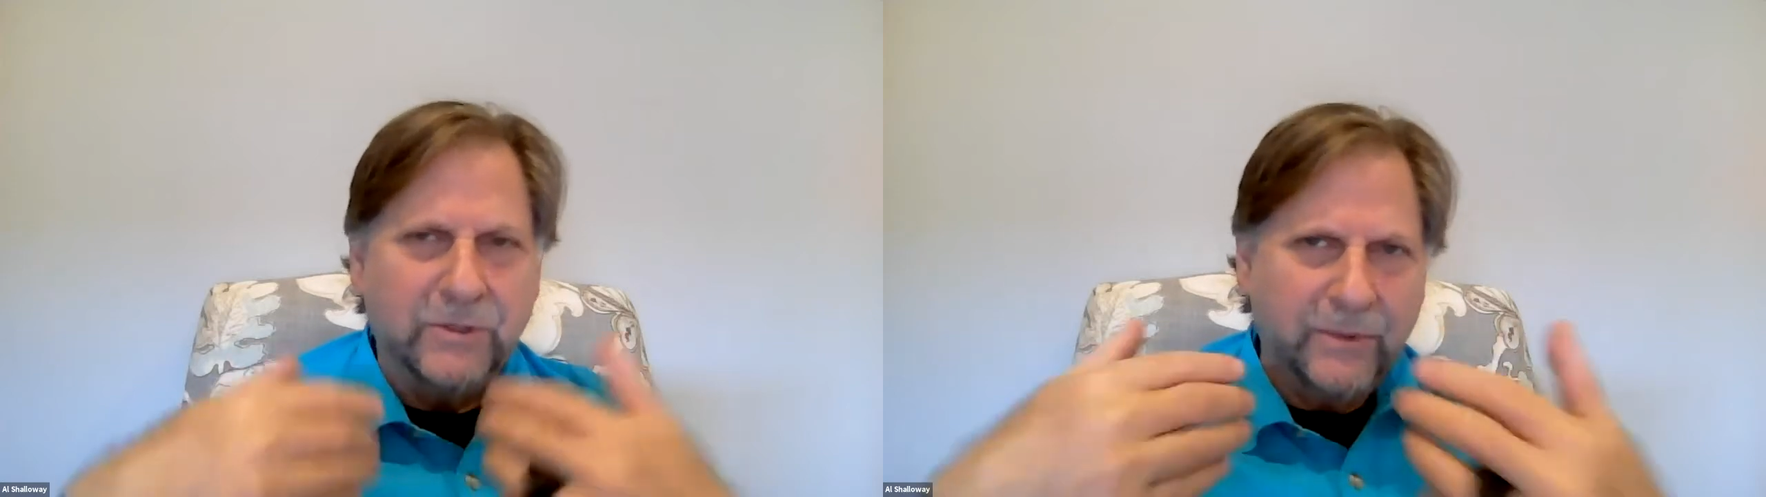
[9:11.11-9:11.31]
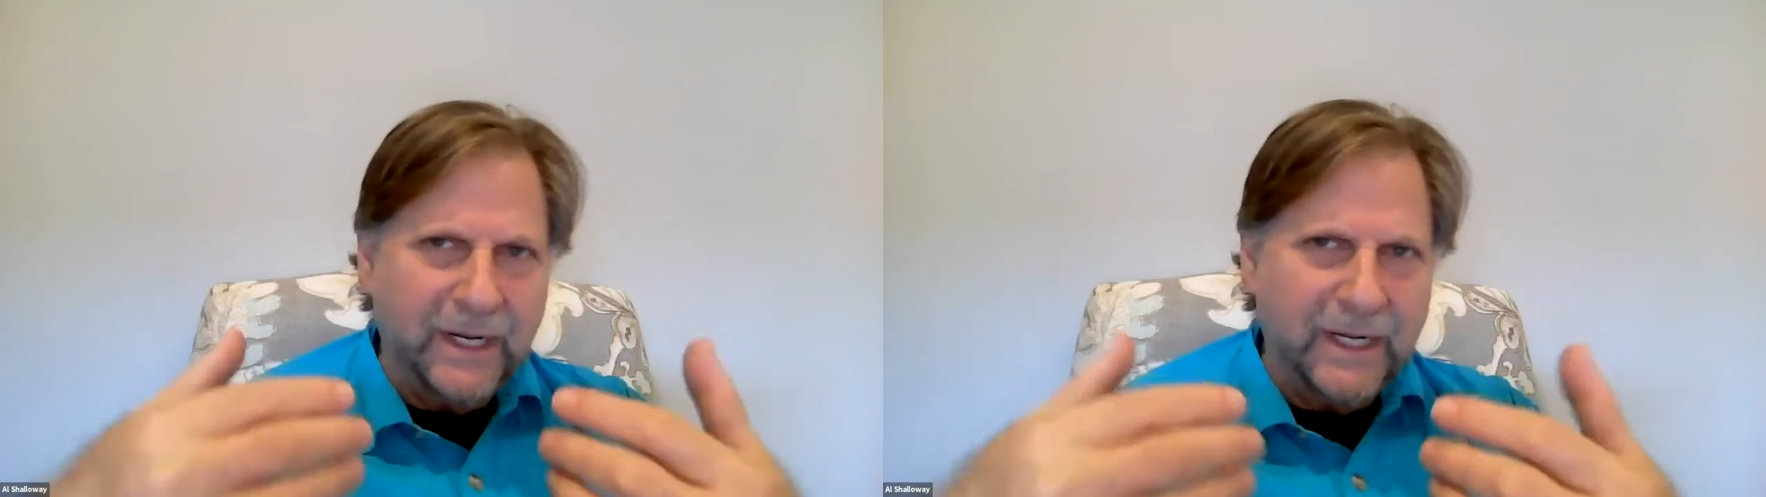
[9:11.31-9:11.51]

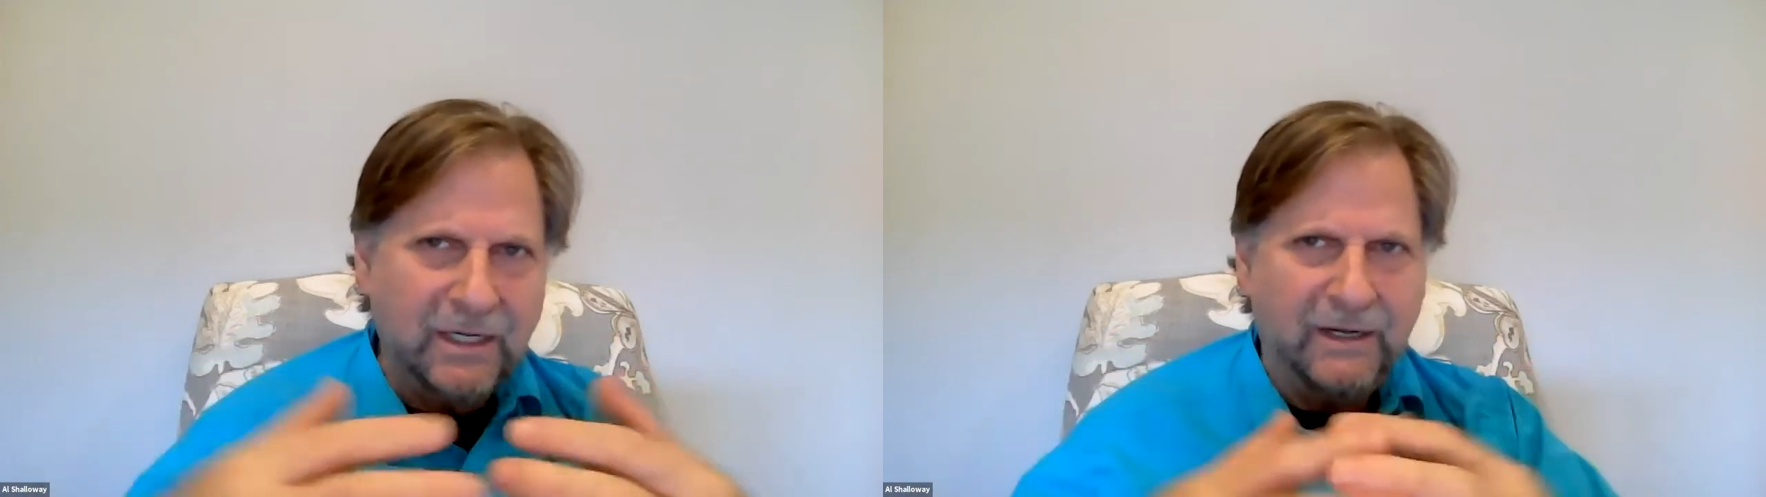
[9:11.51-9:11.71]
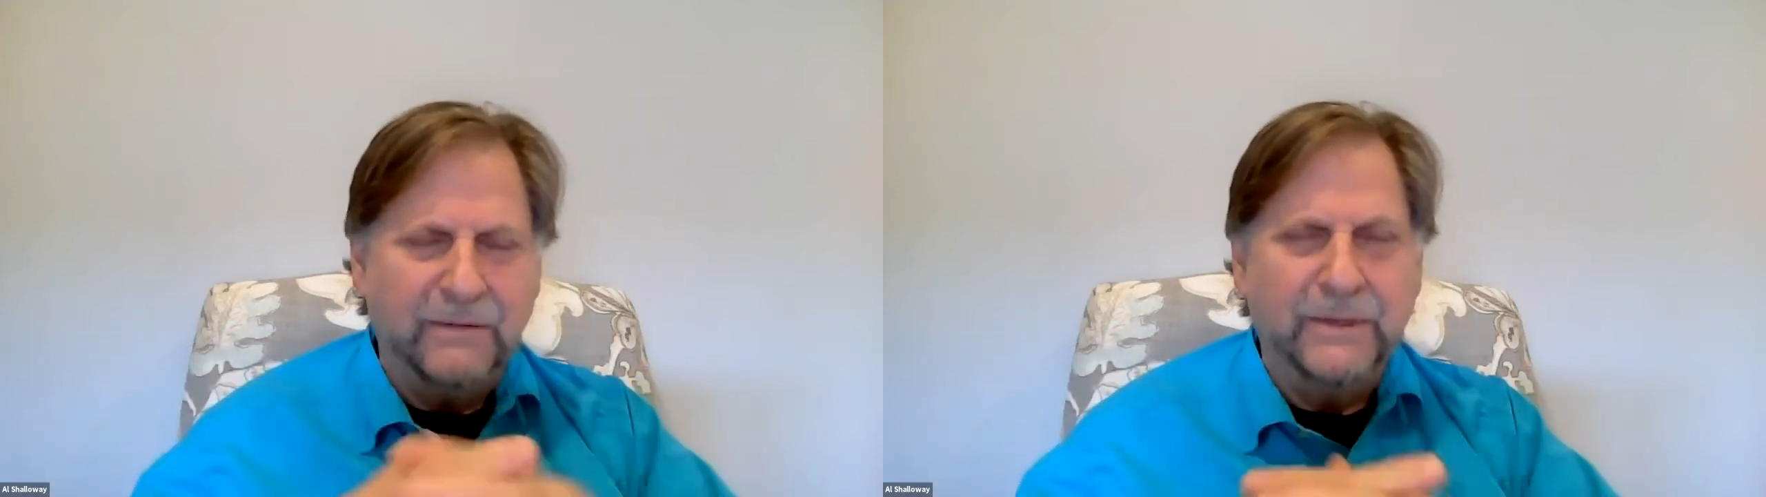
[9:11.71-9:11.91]
or when I
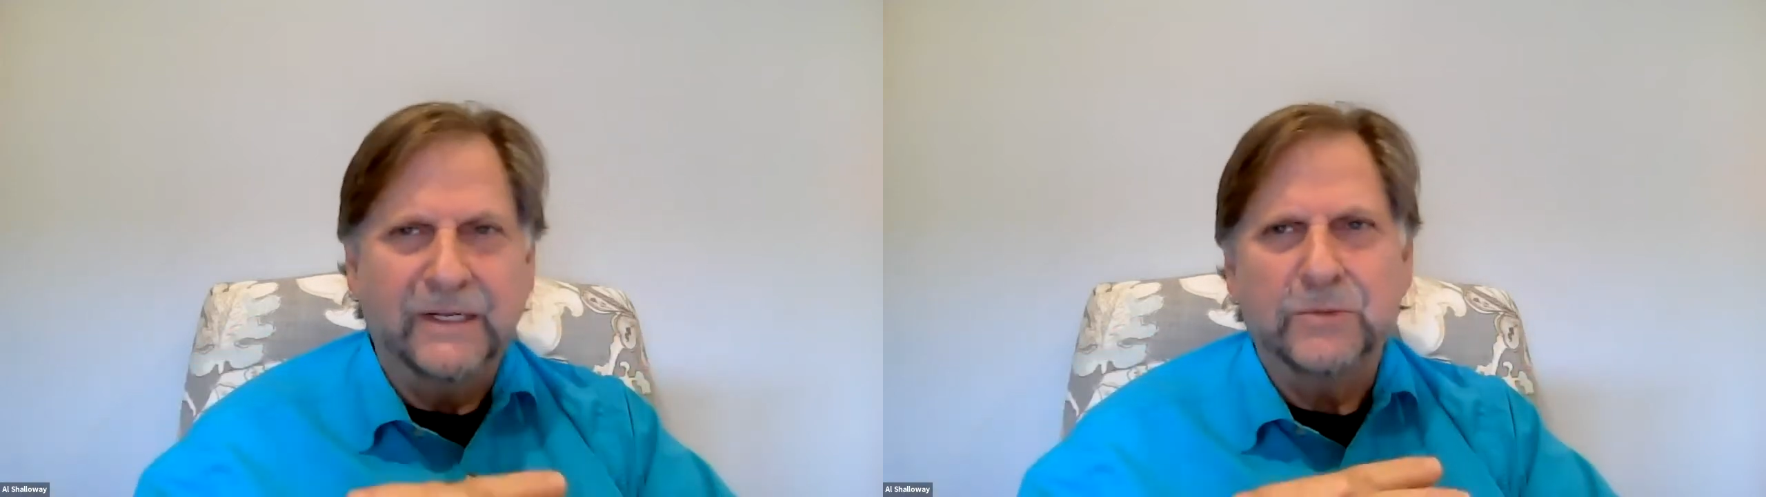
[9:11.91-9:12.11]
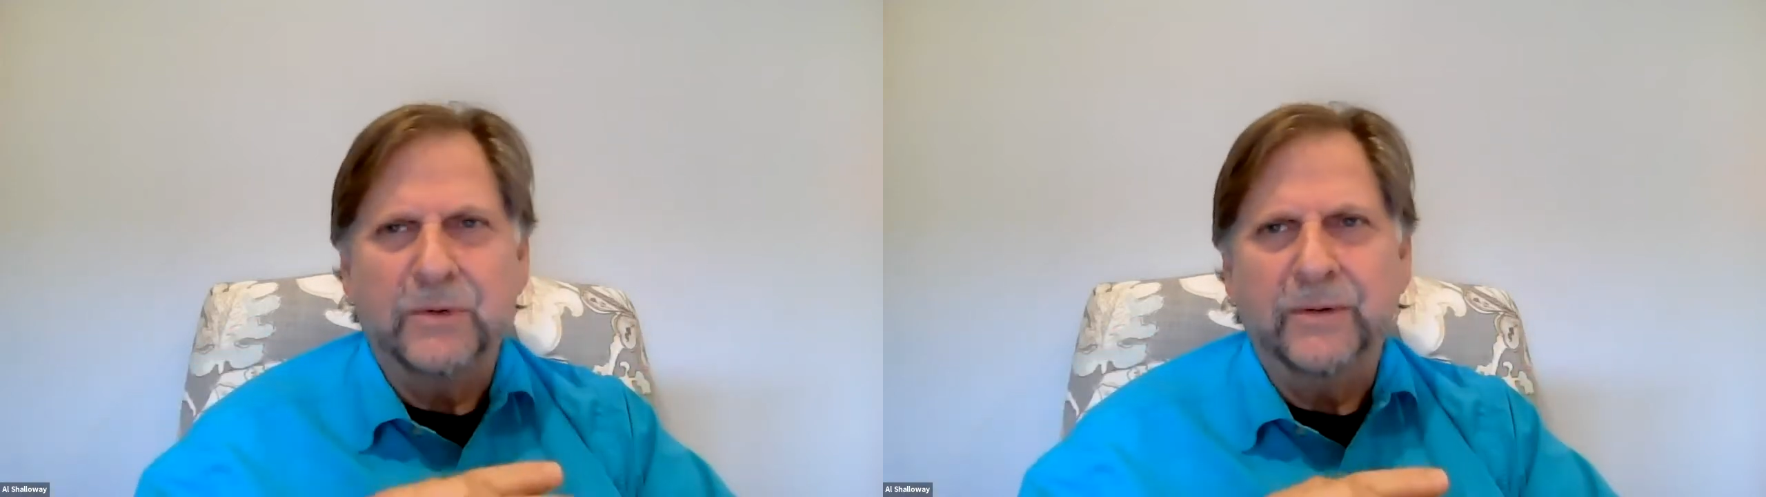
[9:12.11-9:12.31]
talk about
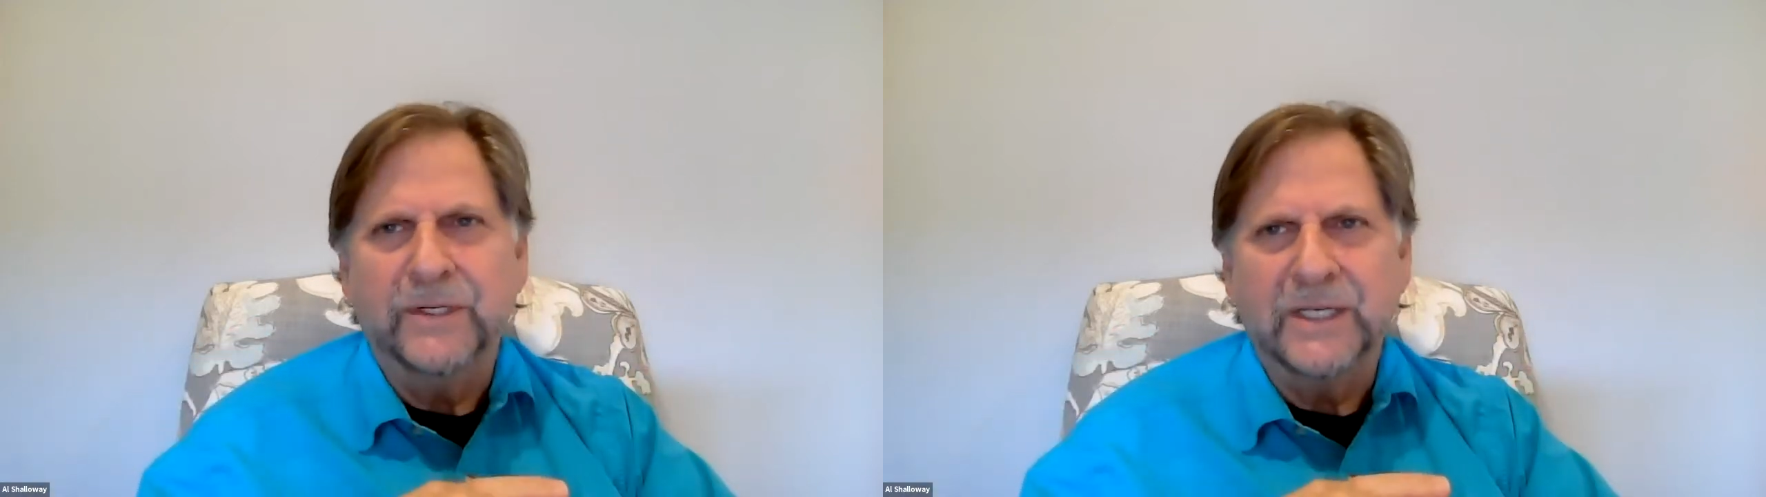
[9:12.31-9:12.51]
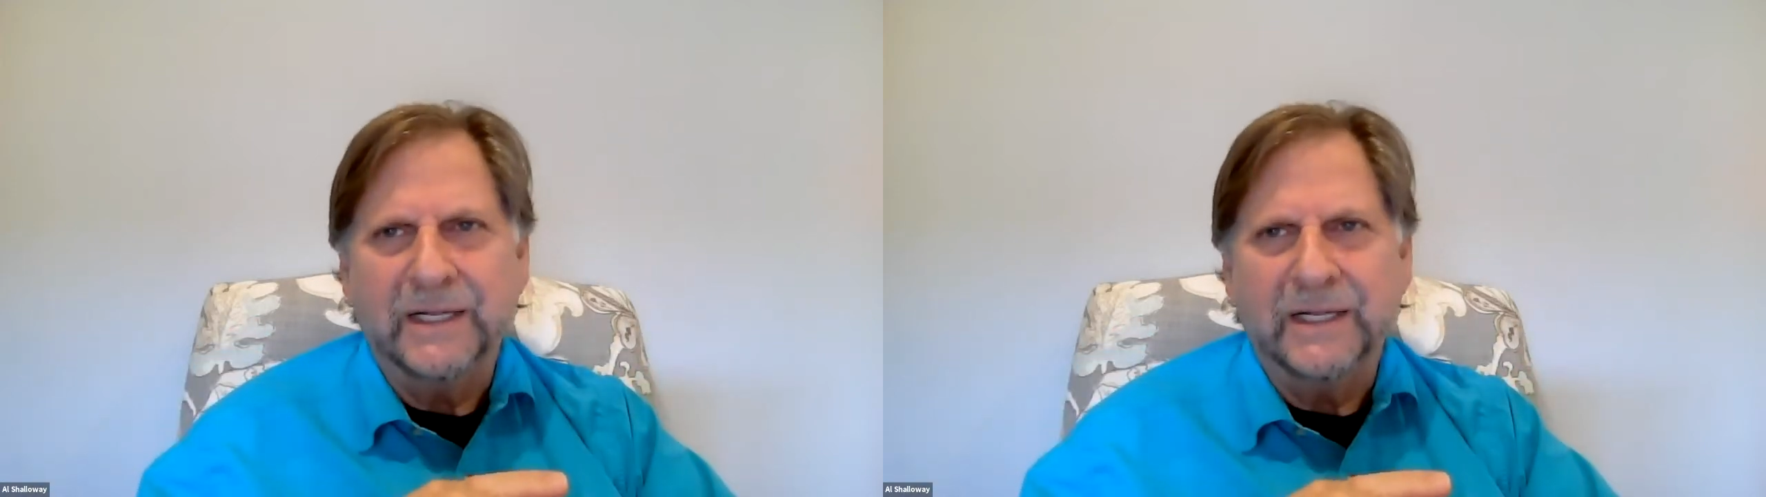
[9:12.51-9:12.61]
experiments,